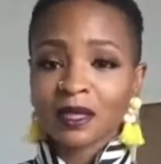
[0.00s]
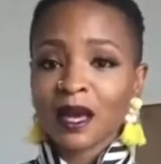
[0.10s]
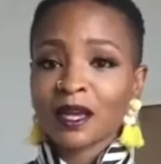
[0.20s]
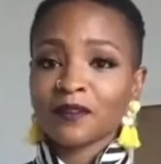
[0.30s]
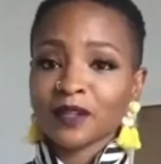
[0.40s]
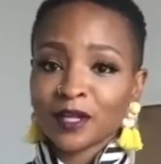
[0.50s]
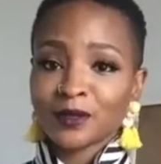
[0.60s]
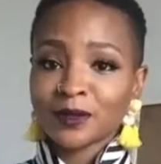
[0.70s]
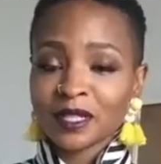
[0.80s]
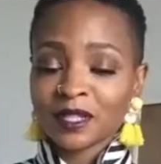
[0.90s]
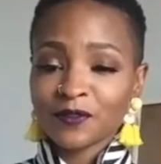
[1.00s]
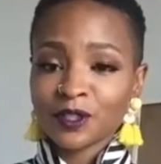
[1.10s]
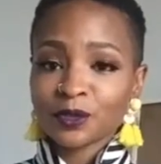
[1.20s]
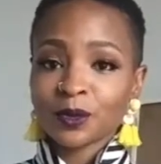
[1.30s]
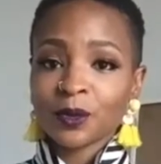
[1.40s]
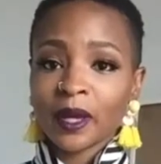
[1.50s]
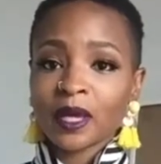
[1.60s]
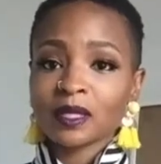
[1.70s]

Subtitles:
life, and I do it in a visual way.